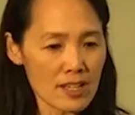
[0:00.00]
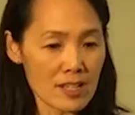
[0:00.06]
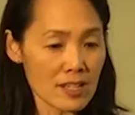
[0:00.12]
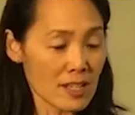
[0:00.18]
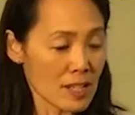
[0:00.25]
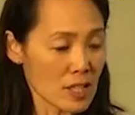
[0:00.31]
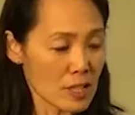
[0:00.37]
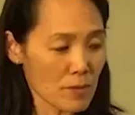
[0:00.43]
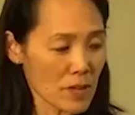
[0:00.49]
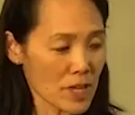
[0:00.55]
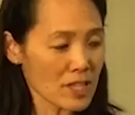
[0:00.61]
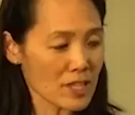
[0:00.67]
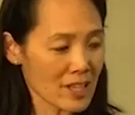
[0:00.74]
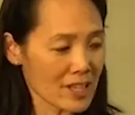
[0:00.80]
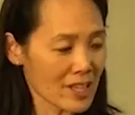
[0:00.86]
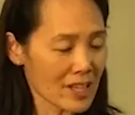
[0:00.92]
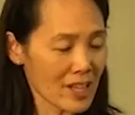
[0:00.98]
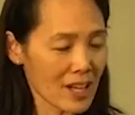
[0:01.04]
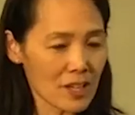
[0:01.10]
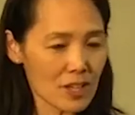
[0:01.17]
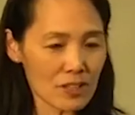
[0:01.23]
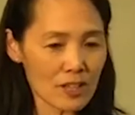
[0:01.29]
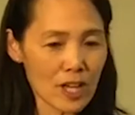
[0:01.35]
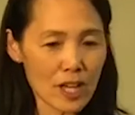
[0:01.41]
especially
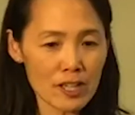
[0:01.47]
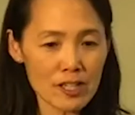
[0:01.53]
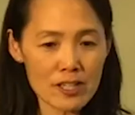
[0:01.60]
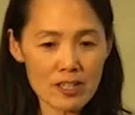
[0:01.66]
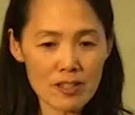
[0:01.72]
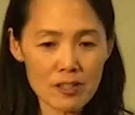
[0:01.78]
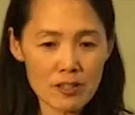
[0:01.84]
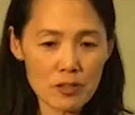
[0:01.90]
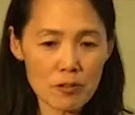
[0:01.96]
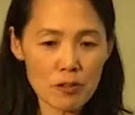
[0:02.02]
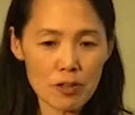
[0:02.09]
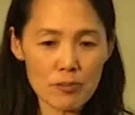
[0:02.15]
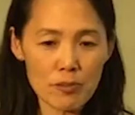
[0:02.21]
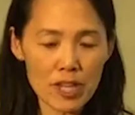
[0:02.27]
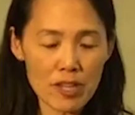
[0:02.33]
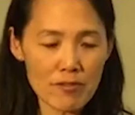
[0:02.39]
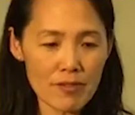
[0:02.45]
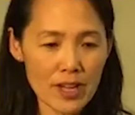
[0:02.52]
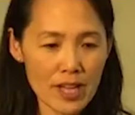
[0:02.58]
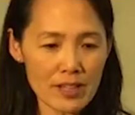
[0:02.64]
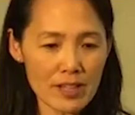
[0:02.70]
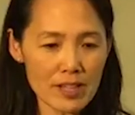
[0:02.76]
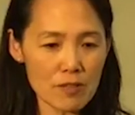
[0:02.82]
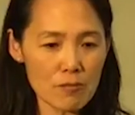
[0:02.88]
underscored by the
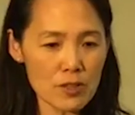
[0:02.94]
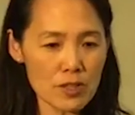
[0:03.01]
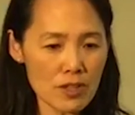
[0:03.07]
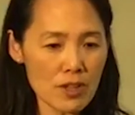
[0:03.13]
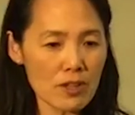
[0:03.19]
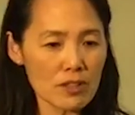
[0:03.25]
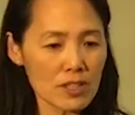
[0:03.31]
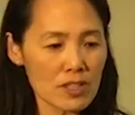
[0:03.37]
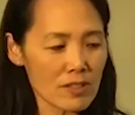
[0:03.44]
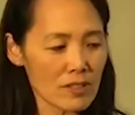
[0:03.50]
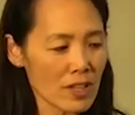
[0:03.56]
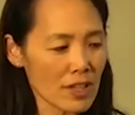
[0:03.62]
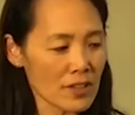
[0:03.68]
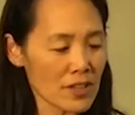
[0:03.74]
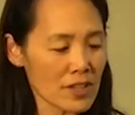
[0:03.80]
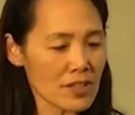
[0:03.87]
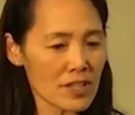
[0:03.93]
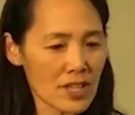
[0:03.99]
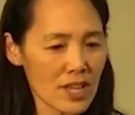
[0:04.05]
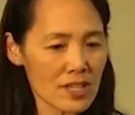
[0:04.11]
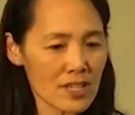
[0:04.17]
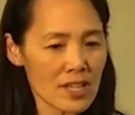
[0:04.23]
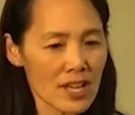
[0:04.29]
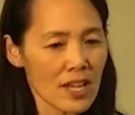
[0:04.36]
fact that the result on this
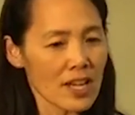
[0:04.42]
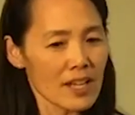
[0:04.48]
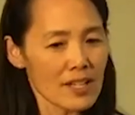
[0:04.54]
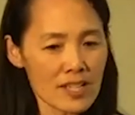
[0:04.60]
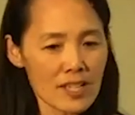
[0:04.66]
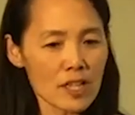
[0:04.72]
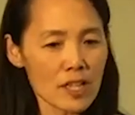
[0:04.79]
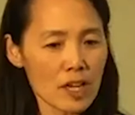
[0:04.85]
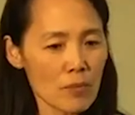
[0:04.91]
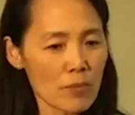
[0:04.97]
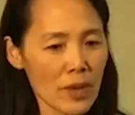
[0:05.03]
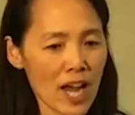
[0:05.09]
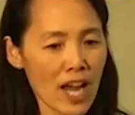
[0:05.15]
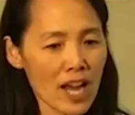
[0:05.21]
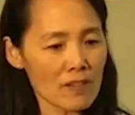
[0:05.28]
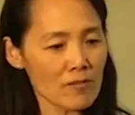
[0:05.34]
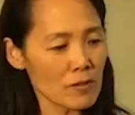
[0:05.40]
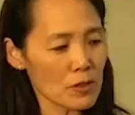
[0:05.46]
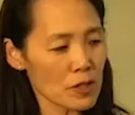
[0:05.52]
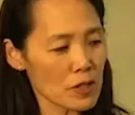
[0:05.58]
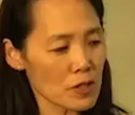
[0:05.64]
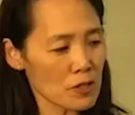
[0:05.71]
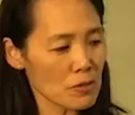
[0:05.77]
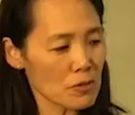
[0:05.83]
test didn't come back
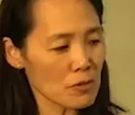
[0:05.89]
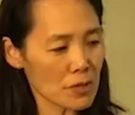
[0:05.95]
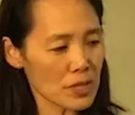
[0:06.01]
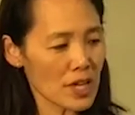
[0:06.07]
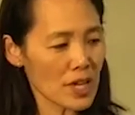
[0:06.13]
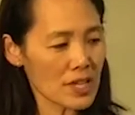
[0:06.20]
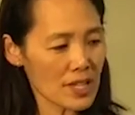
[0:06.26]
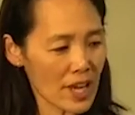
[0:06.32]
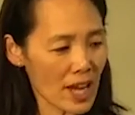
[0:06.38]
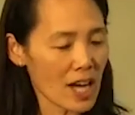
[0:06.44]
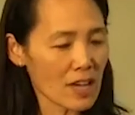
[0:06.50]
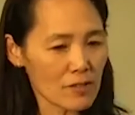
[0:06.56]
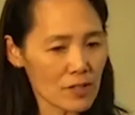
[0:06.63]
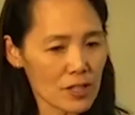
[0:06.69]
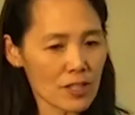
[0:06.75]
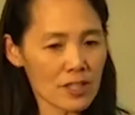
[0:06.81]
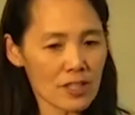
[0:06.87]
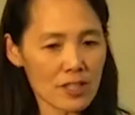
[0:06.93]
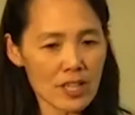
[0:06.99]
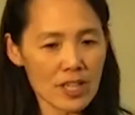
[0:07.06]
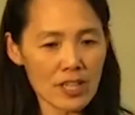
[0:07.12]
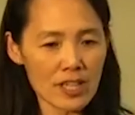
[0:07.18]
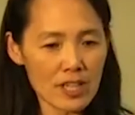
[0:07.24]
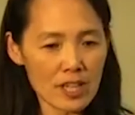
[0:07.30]
for 2-3 days after
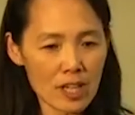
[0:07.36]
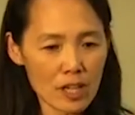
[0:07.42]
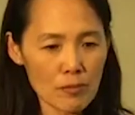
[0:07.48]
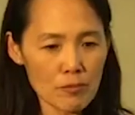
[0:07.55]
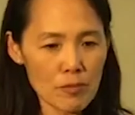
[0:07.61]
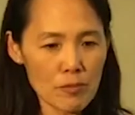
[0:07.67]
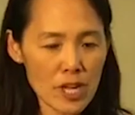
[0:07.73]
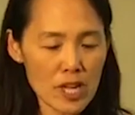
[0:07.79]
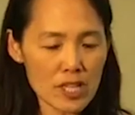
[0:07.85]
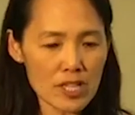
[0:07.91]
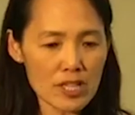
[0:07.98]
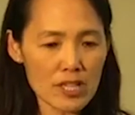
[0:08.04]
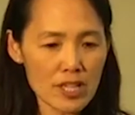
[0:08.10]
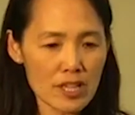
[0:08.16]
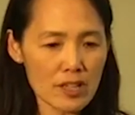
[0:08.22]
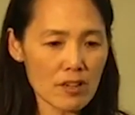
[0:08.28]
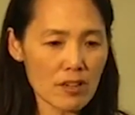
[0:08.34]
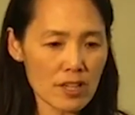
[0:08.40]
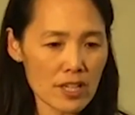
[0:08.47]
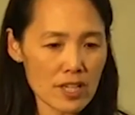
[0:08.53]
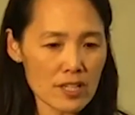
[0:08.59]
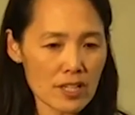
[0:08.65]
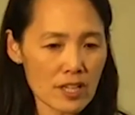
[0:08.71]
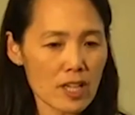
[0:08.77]
the patient had
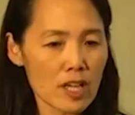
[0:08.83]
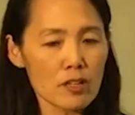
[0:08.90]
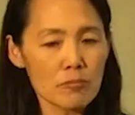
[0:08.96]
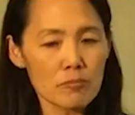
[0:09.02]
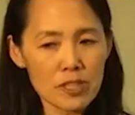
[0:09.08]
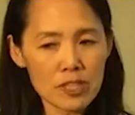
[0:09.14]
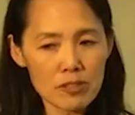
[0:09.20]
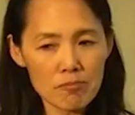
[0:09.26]
already succumbed.